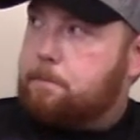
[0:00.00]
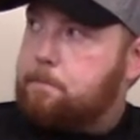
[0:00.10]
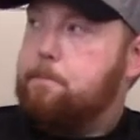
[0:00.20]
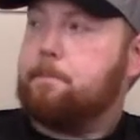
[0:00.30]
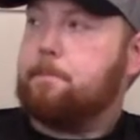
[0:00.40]

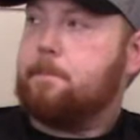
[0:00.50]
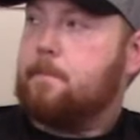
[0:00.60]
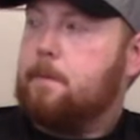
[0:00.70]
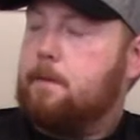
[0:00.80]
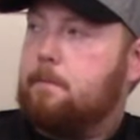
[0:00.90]

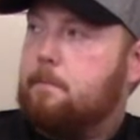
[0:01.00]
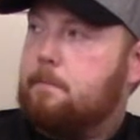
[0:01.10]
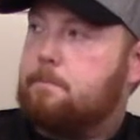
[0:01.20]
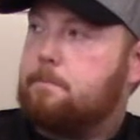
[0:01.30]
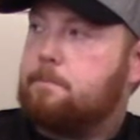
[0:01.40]

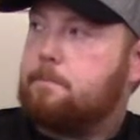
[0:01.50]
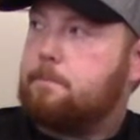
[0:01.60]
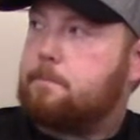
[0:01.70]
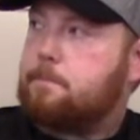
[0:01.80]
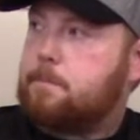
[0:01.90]

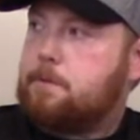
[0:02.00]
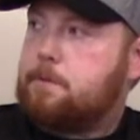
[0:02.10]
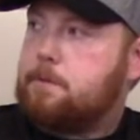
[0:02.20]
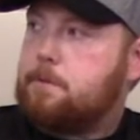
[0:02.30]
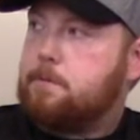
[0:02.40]

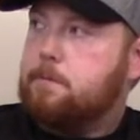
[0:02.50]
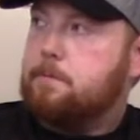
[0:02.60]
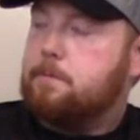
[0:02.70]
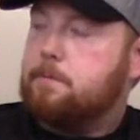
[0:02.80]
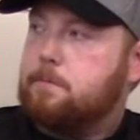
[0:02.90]

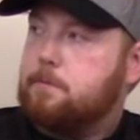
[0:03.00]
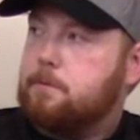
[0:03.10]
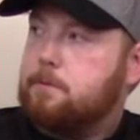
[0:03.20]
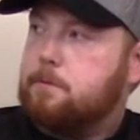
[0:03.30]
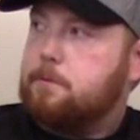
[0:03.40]

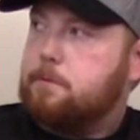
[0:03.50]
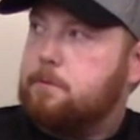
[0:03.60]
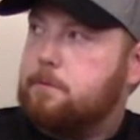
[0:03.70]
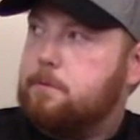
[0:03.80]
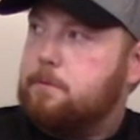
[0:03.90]

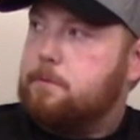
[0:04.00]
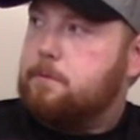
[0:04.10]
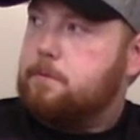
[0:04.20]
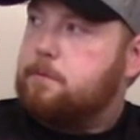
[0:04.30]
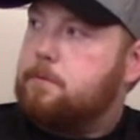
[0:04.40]

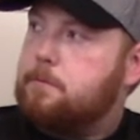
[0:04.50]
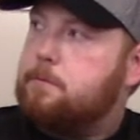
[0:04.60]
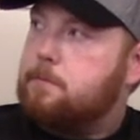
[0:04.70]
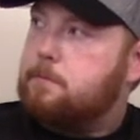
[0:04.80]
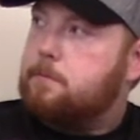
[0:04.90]

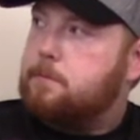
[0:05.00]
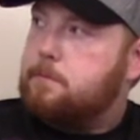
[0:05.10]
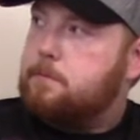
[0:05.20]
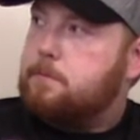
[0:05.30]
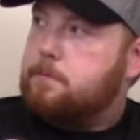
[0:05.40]

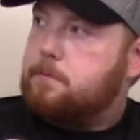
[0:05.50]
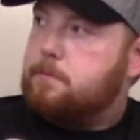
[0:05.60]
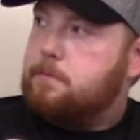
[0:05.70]
This person isn't speaking.